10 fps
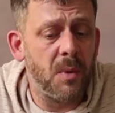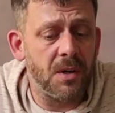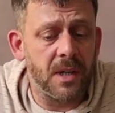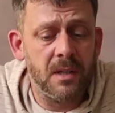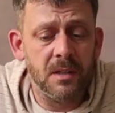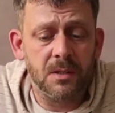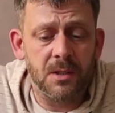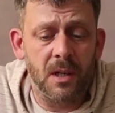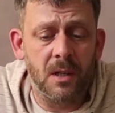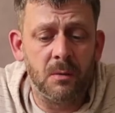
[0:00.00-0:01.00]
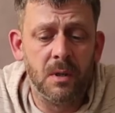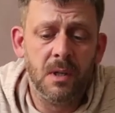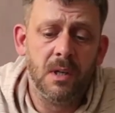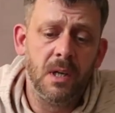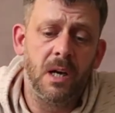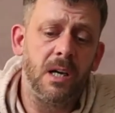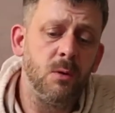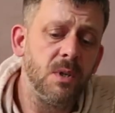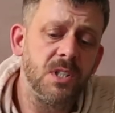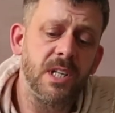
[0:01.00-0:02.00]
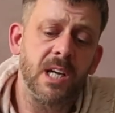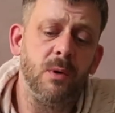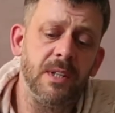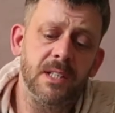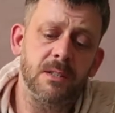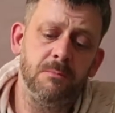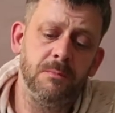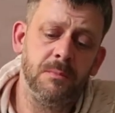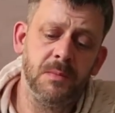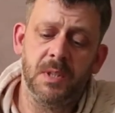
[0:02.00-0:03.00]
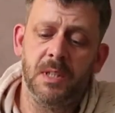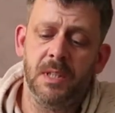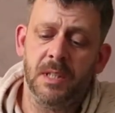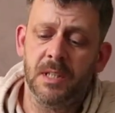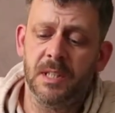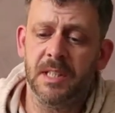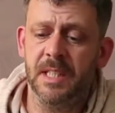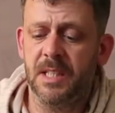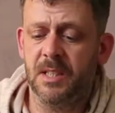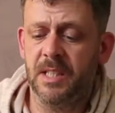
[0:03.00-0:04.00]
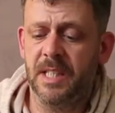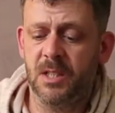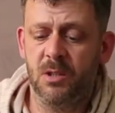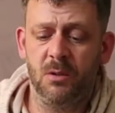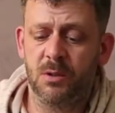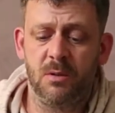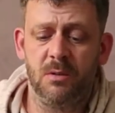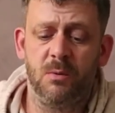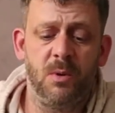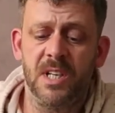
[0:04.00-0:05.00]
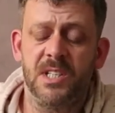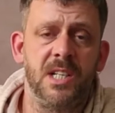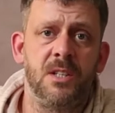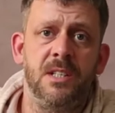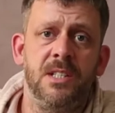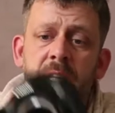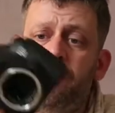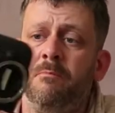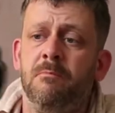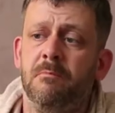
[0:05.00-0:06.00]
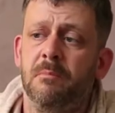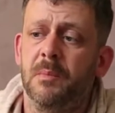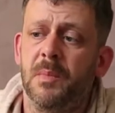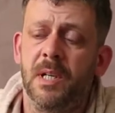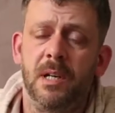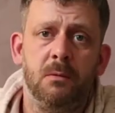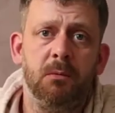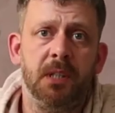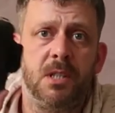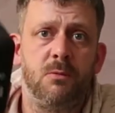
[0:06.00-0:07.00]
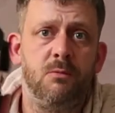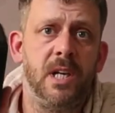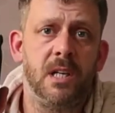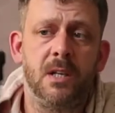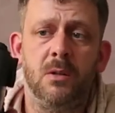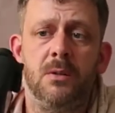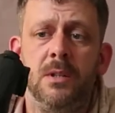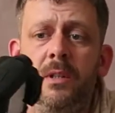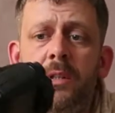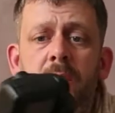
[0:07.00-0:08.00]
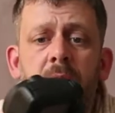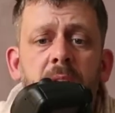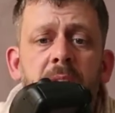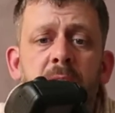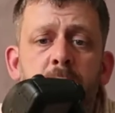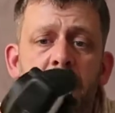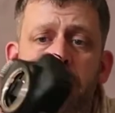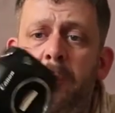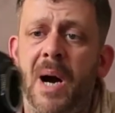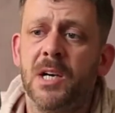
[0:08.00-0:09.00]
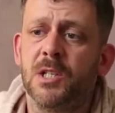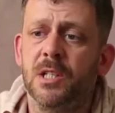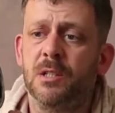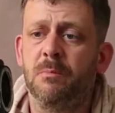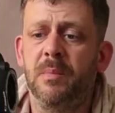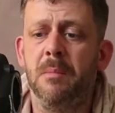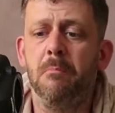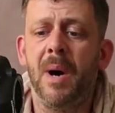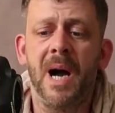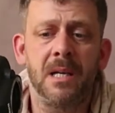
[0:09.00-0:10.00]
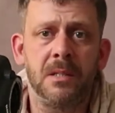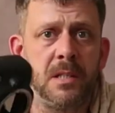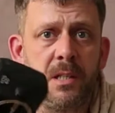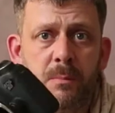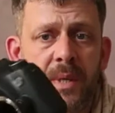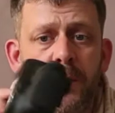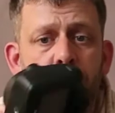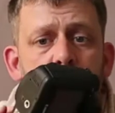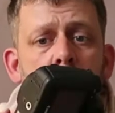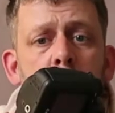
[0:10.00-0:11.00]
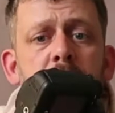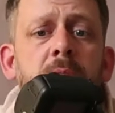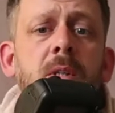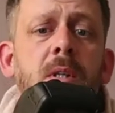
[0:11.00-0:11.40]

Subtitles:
body. So I always stick with it. It does what it says on the tin. It's really good. It's been bashed, it's been banged, it's been dropped,